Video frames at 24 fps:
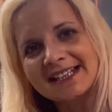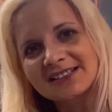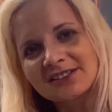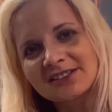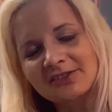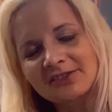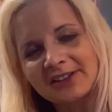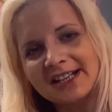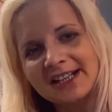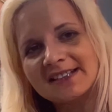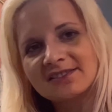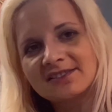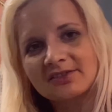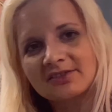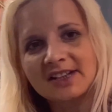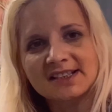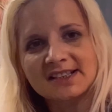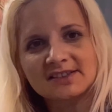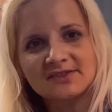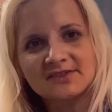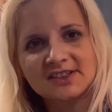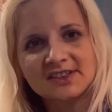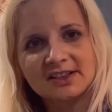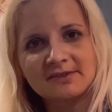great the rest
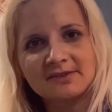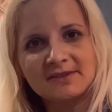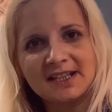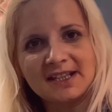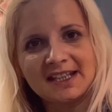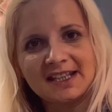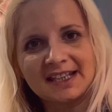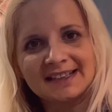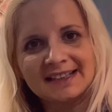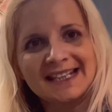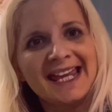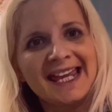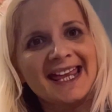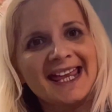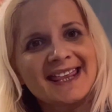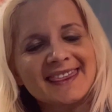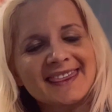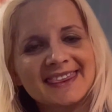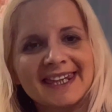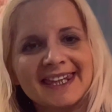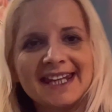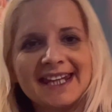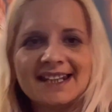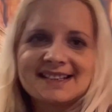of their weekend.
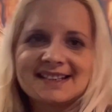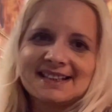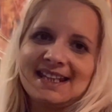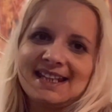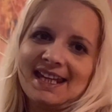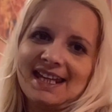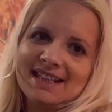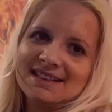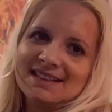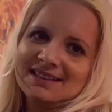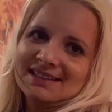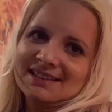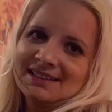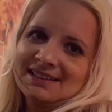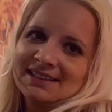Thanks again.